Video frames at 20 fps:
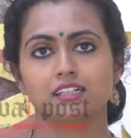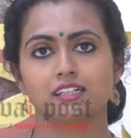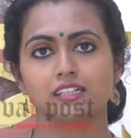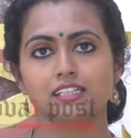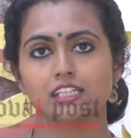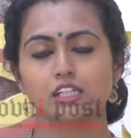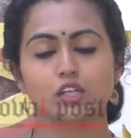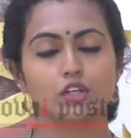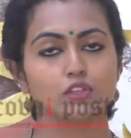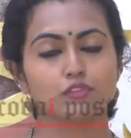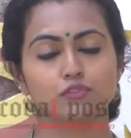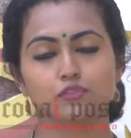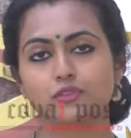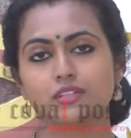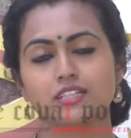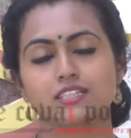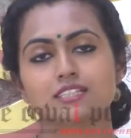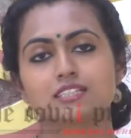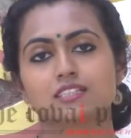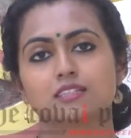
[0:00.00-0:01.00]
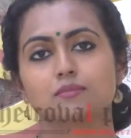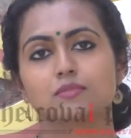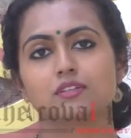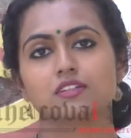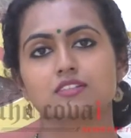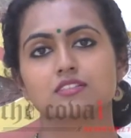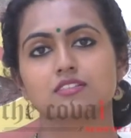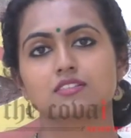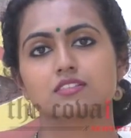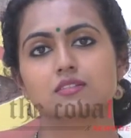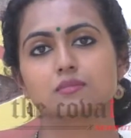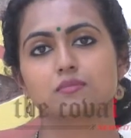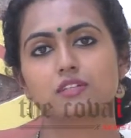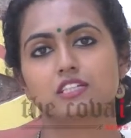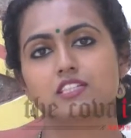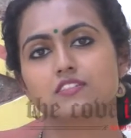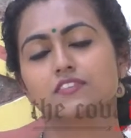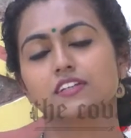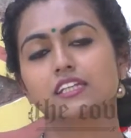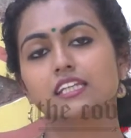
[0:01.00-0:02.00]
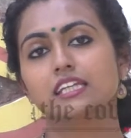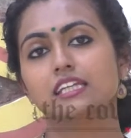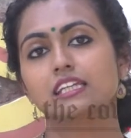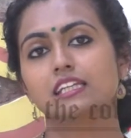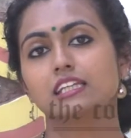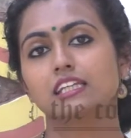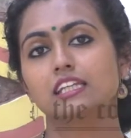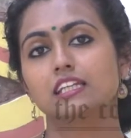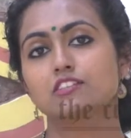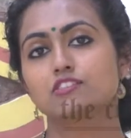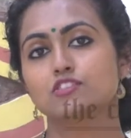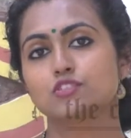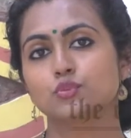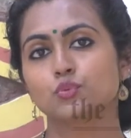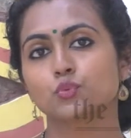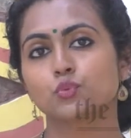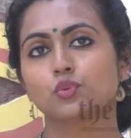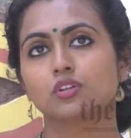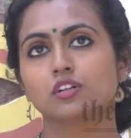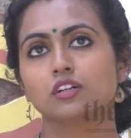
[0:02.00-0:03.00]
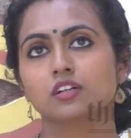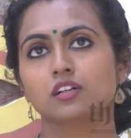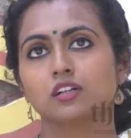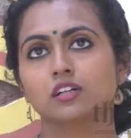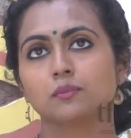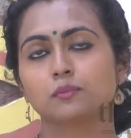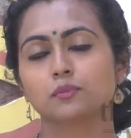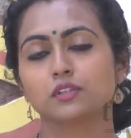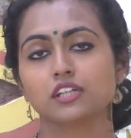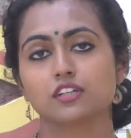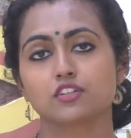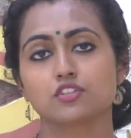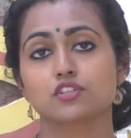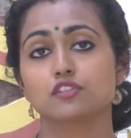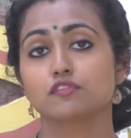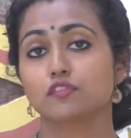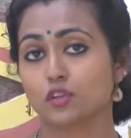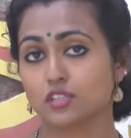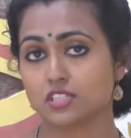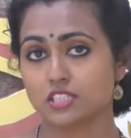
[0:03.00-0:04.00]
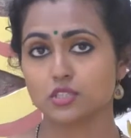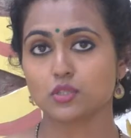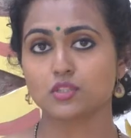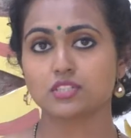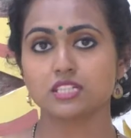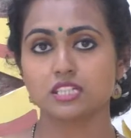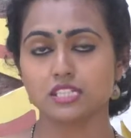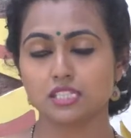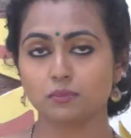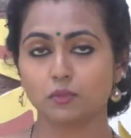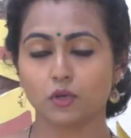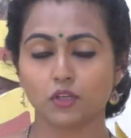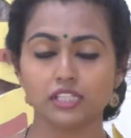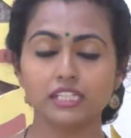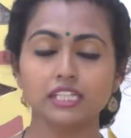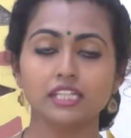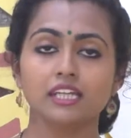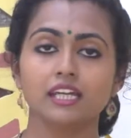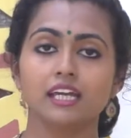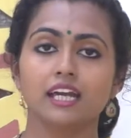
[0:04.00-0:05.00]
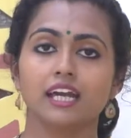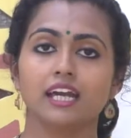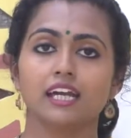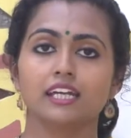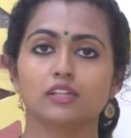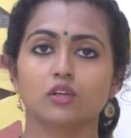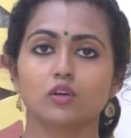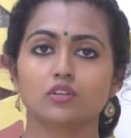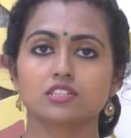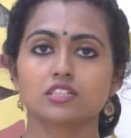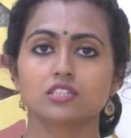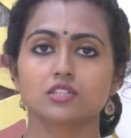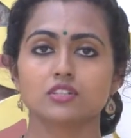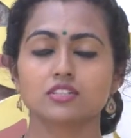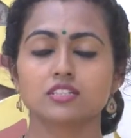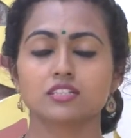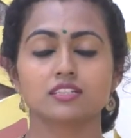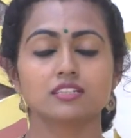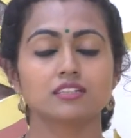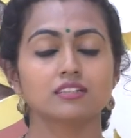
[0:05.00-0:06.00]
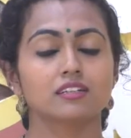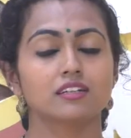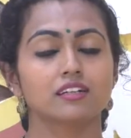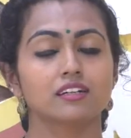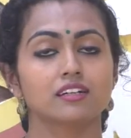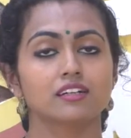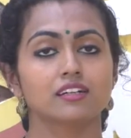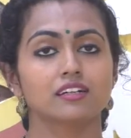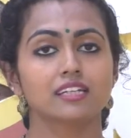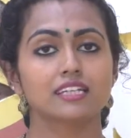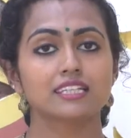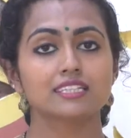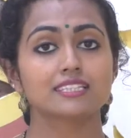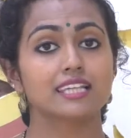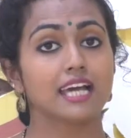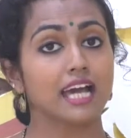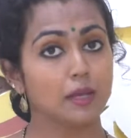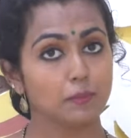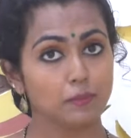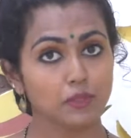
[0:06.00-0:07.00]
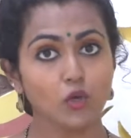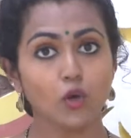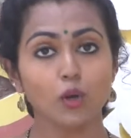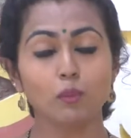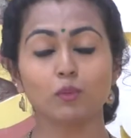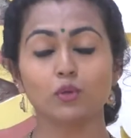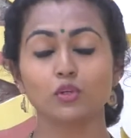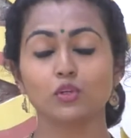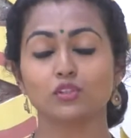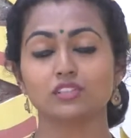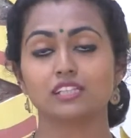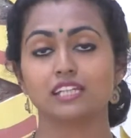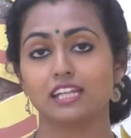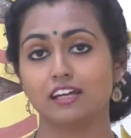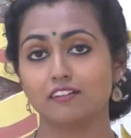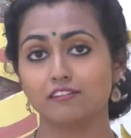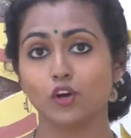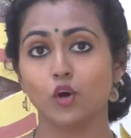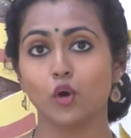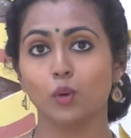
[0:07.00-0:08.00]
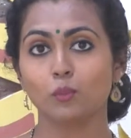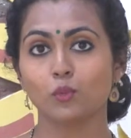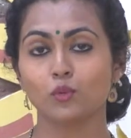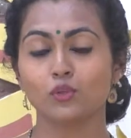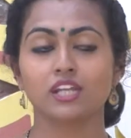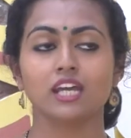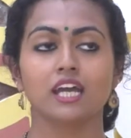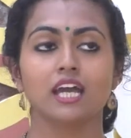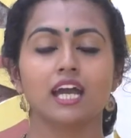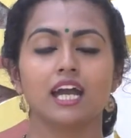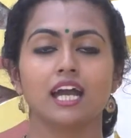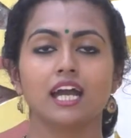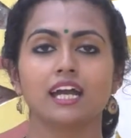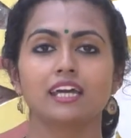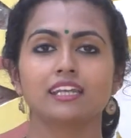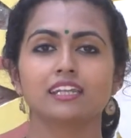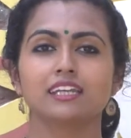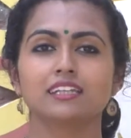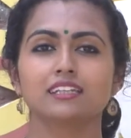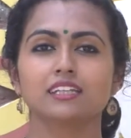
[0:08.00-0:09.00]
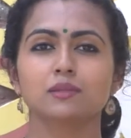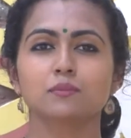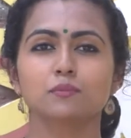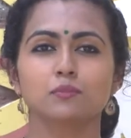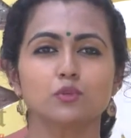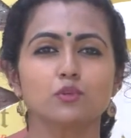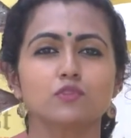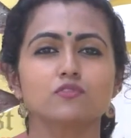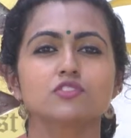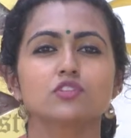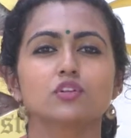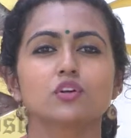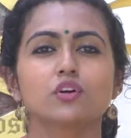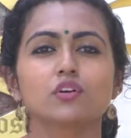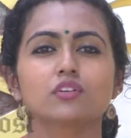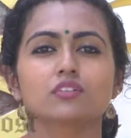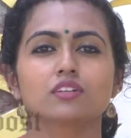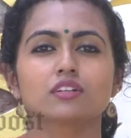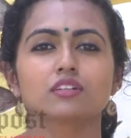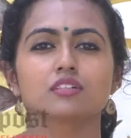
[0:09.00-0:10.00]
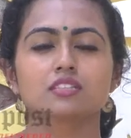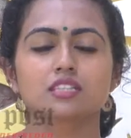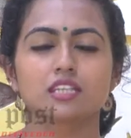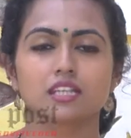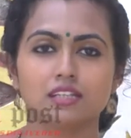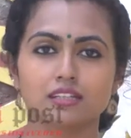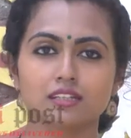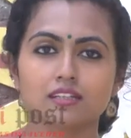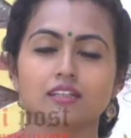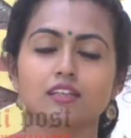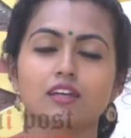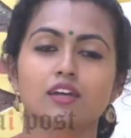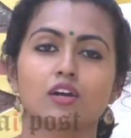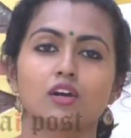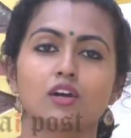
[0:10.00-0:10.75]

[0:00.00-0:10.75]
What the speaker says: in a lot of ways, because breastfeeding leads to production of oxytocin in the body, and oxytocin is the happy hormone or the love hormone, and it improves your skin,